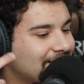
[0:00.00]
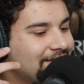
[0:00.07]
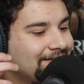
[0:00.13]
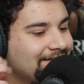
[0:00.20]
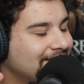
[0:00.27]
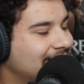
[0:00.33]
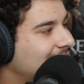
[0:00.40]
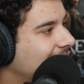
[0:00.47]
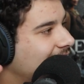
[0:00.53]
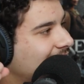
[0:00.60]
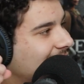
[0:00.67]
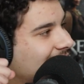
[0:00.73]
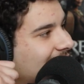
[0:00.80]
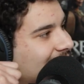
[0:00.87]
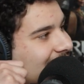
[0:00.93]

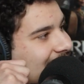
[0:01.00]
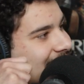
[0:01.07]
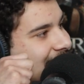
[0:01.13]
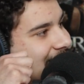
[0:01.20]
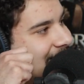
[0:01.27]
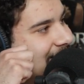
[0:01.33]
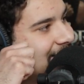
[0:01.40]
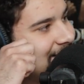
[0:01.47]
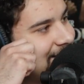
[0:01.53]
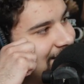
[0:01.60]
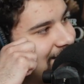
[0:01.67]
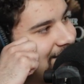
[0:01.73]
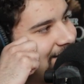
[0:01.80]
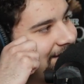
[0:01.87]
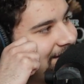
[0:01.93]

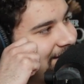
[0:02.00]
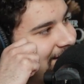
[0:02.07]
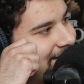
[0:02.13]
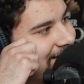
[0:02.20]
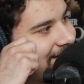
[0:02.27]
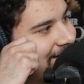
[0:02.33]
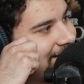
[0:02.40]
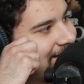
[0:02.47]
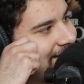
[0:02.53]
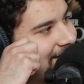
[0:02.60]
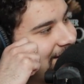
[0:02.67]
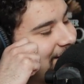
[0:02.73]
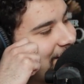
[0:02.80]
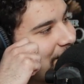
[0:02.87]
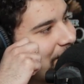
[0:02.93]

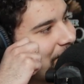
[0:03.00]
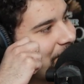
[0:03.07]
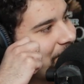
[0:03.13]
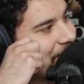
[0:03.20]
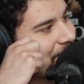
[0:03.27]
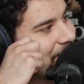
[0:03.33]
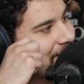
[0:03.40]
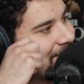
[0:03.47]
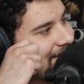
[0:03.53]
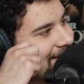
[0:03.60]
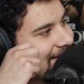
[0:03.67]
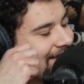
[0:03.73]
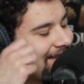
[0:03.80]
This person isn't speaking.